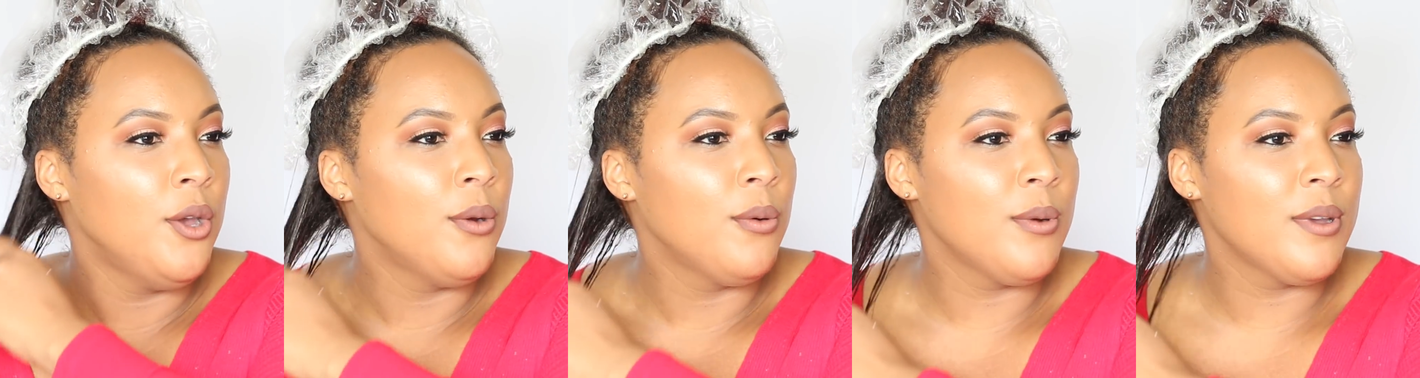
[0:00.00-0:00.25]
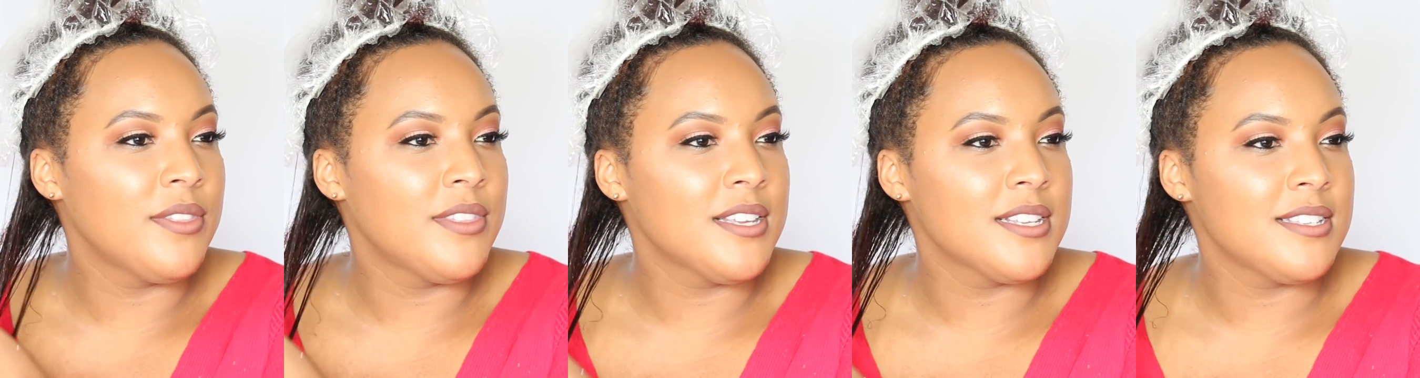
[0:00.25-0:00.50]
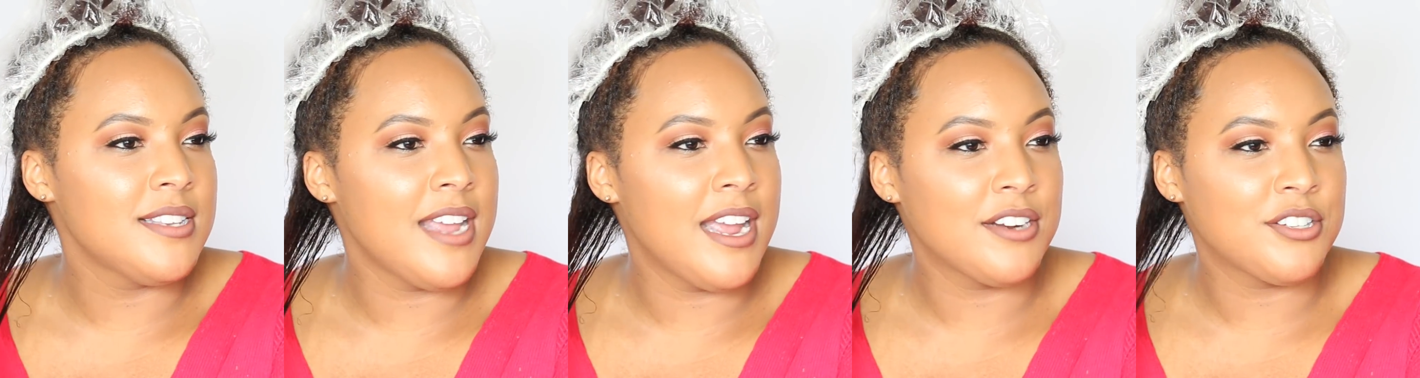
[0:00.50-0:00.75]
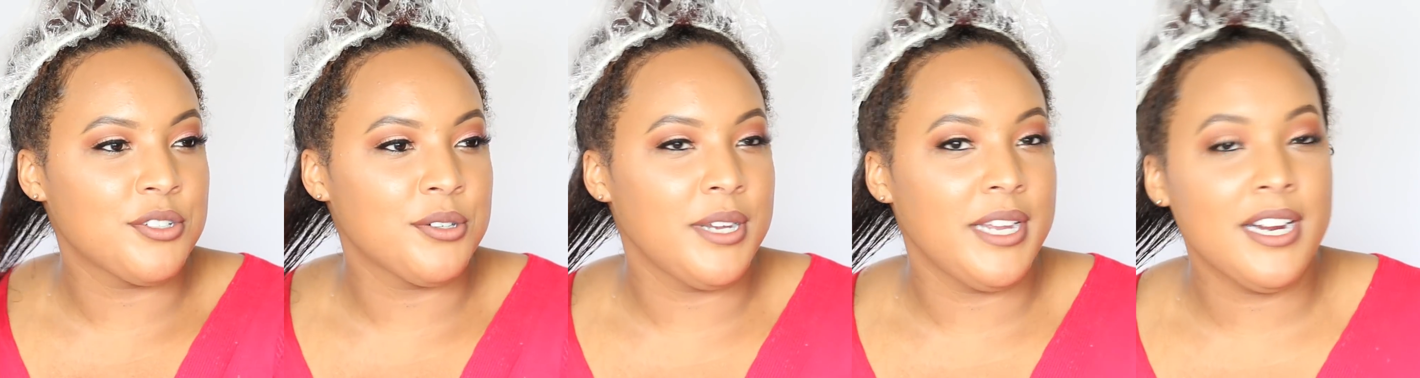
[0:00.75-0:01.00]
with this
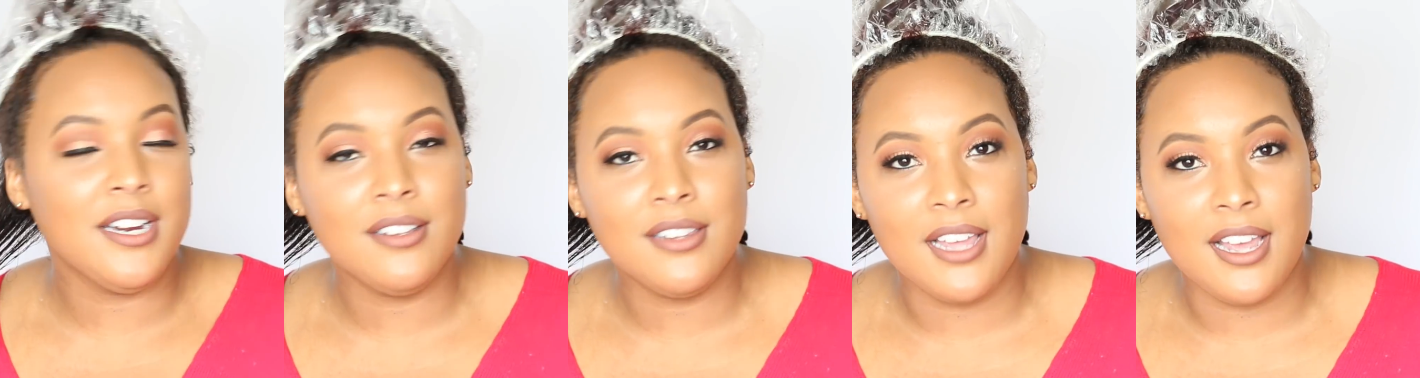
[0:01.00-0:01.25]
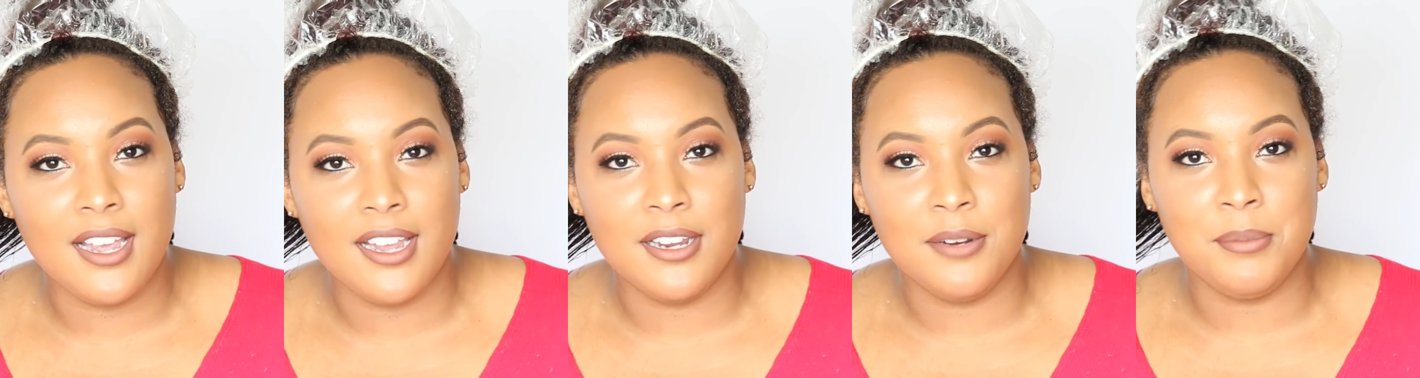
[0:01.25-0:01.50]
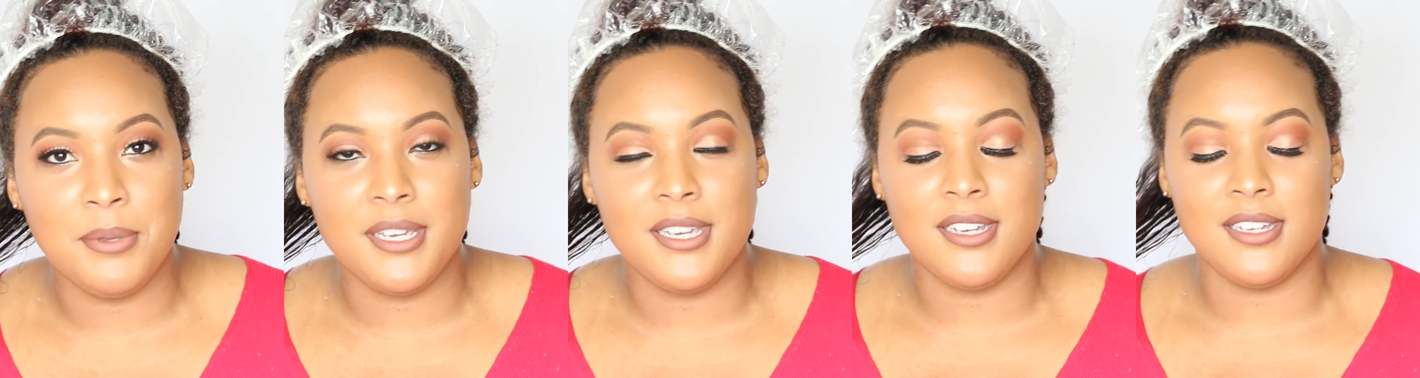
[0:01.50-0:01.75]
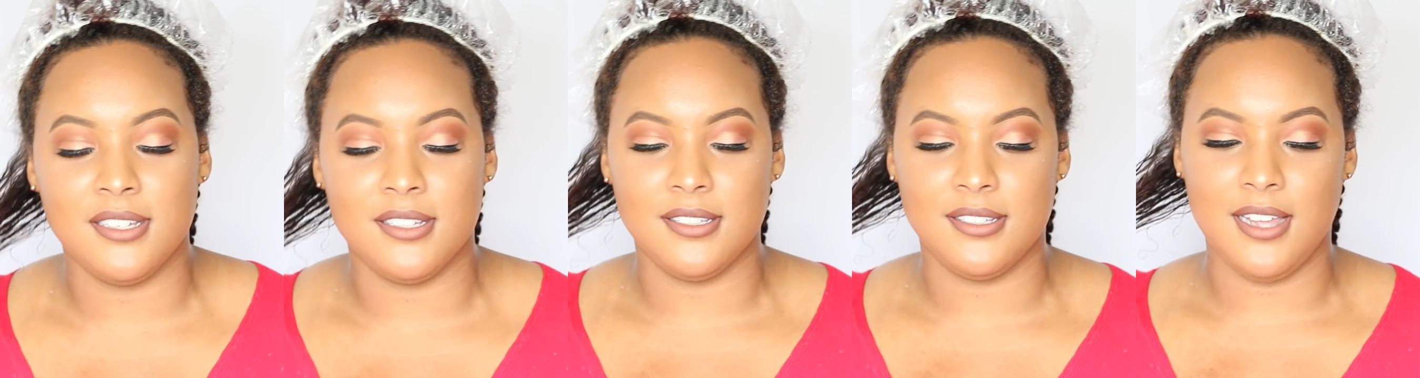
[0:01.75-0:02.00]
natural hair line,
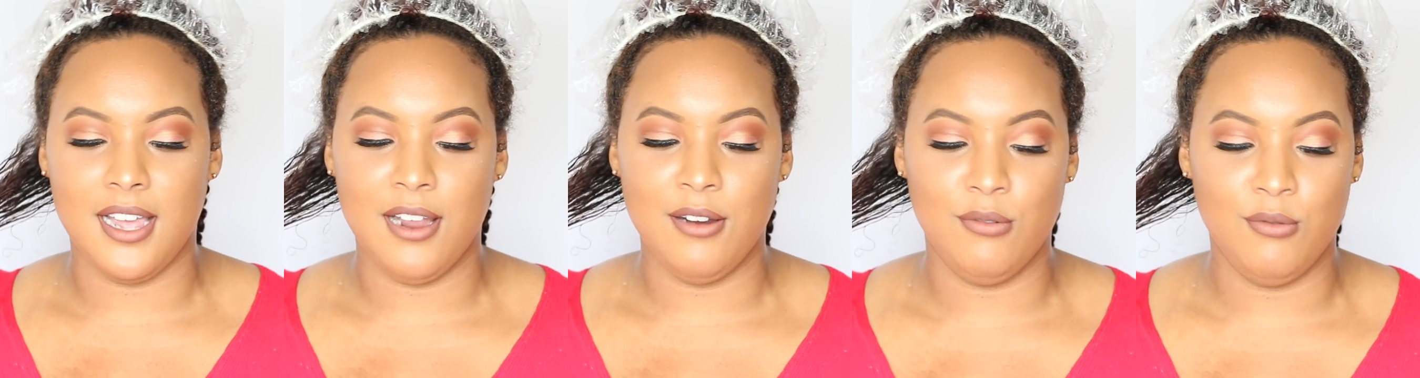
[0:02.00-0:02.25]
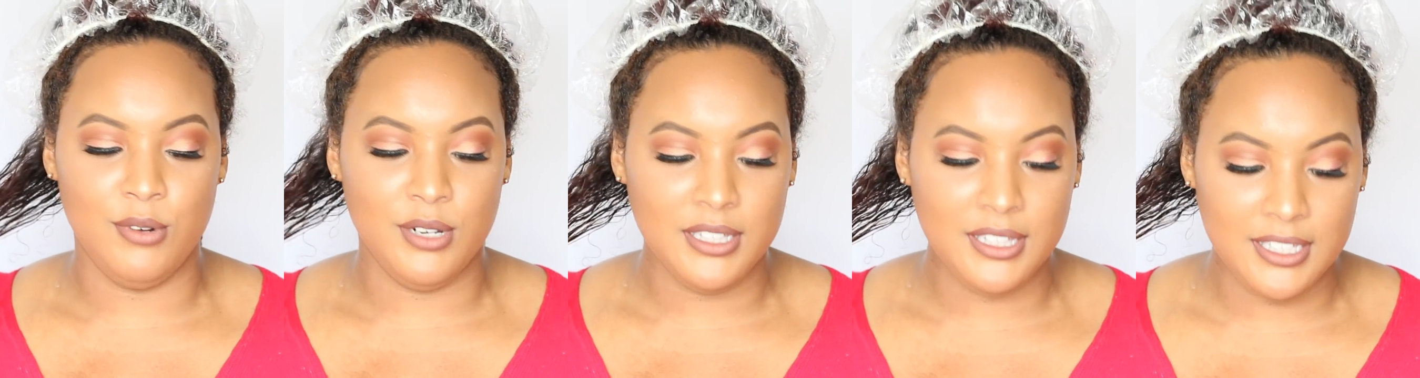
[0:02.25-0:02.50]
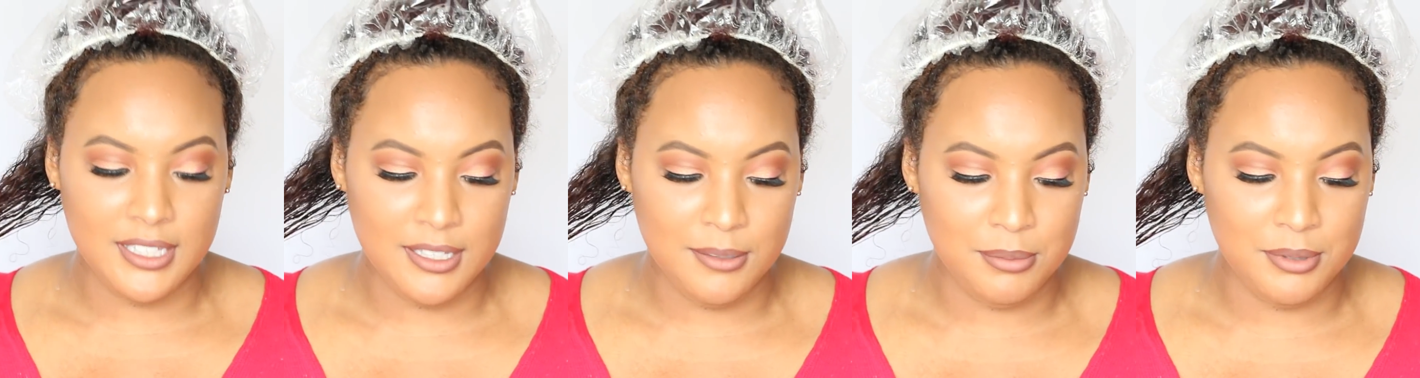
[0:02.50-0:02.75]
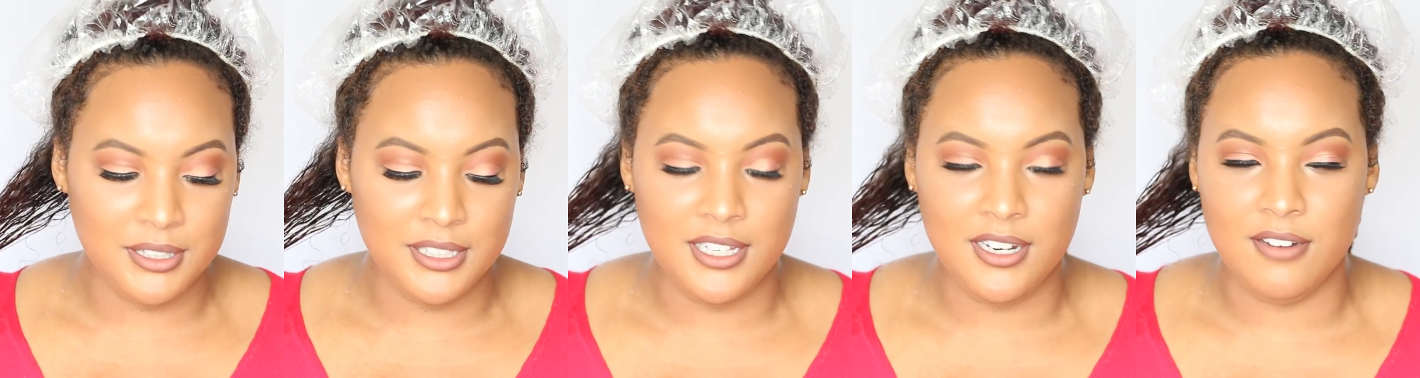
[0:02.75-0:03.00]
because I really
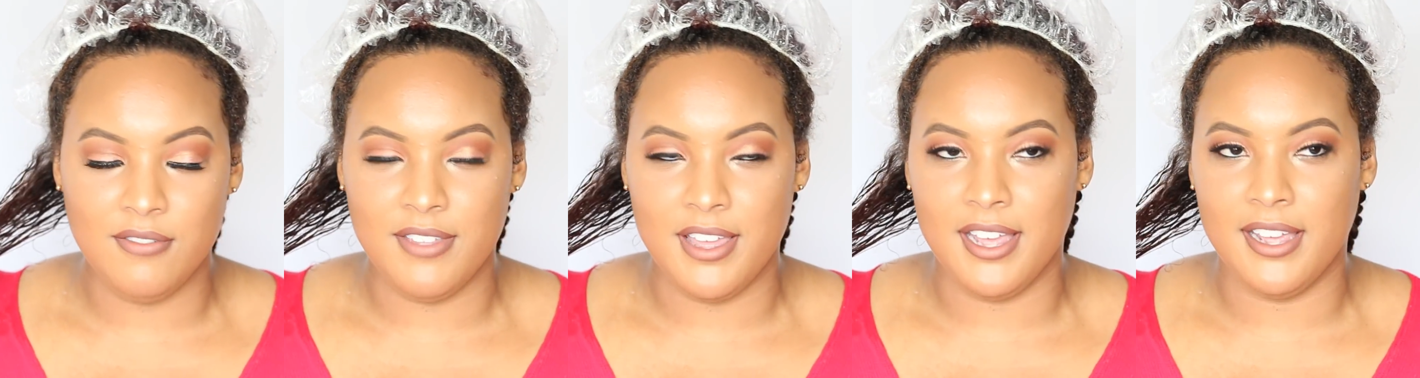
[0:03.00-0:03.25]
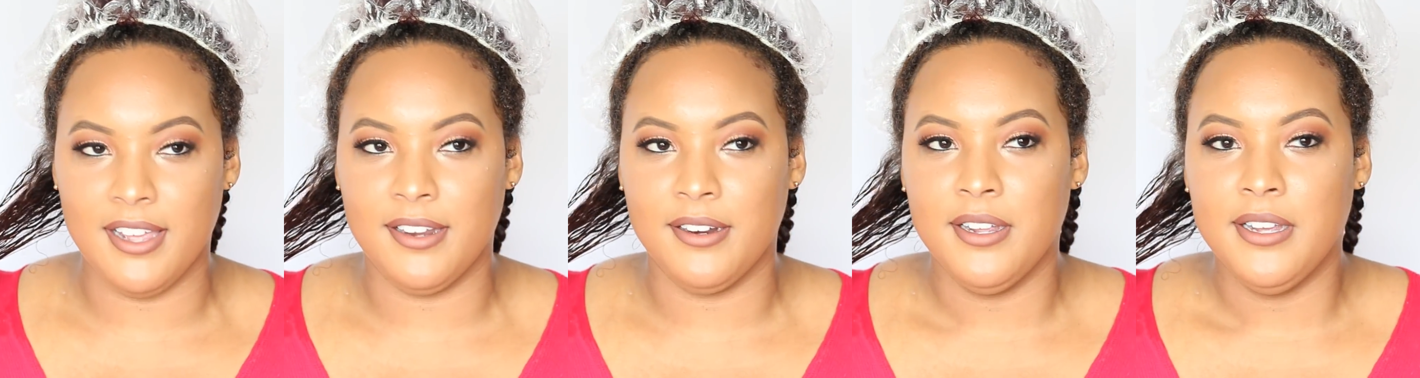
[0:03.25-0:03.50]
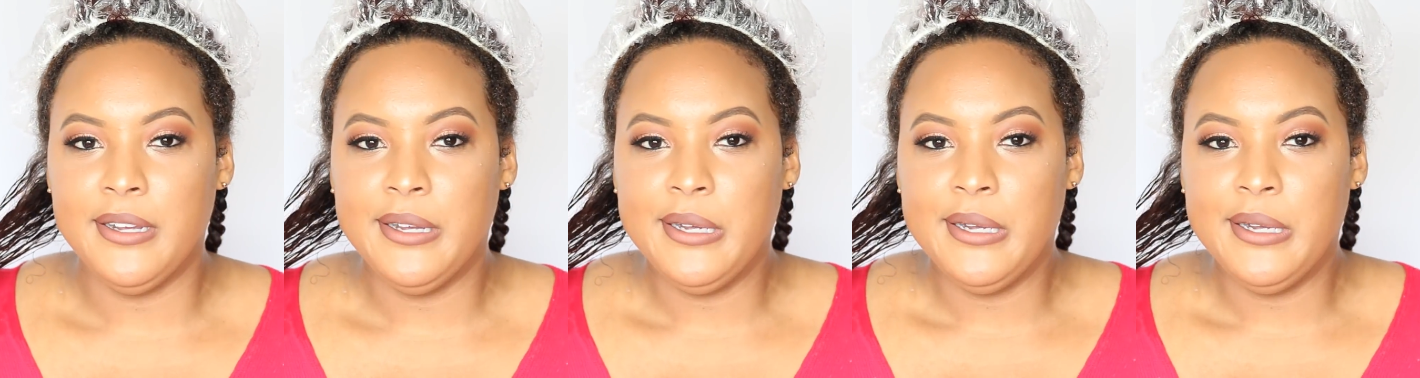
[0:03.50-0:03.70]
believe that